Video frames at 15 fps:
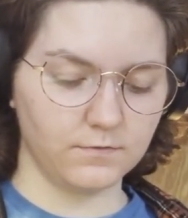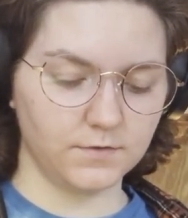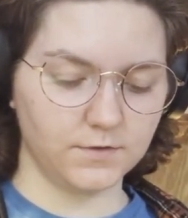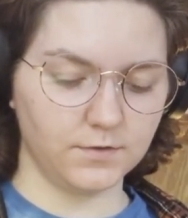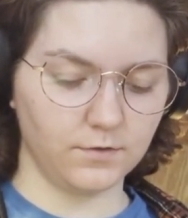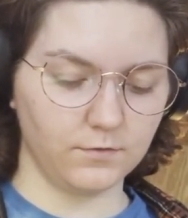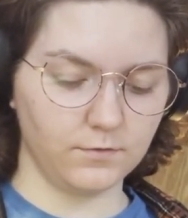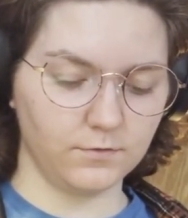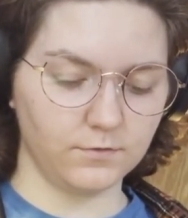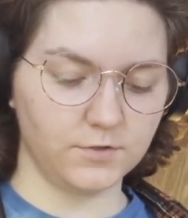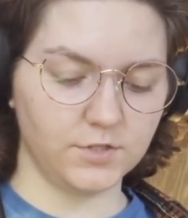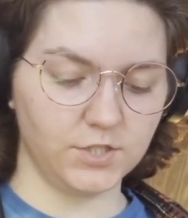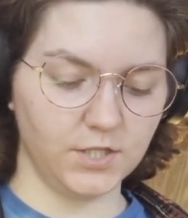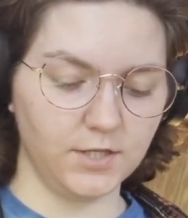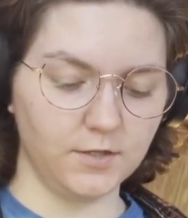So
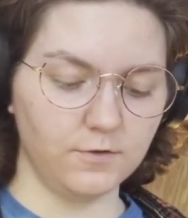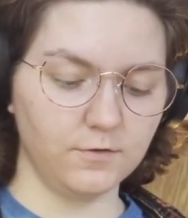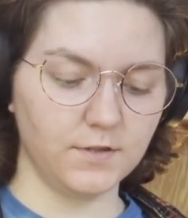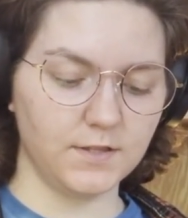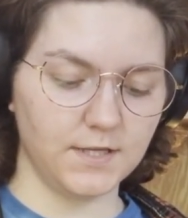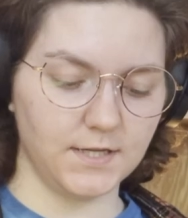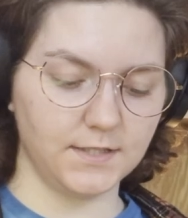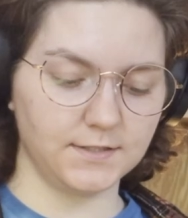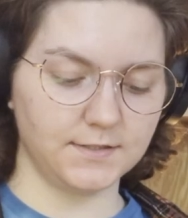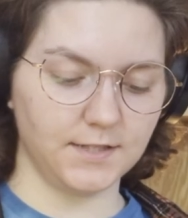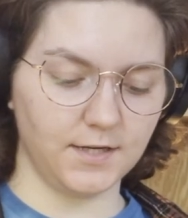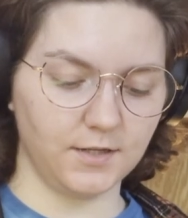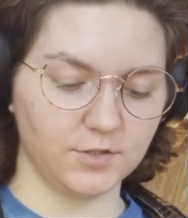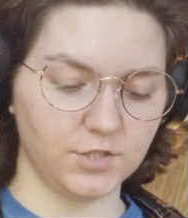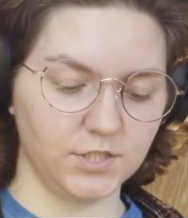Ruggiero thinks
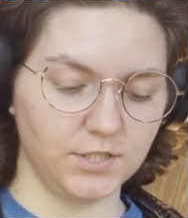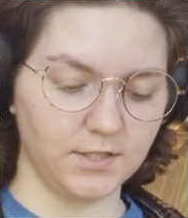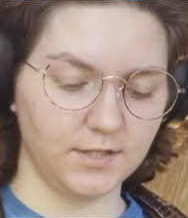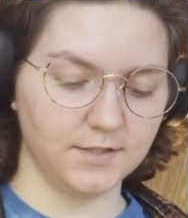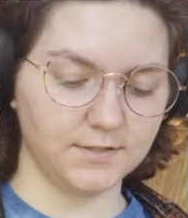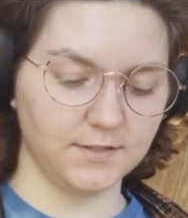that Alcina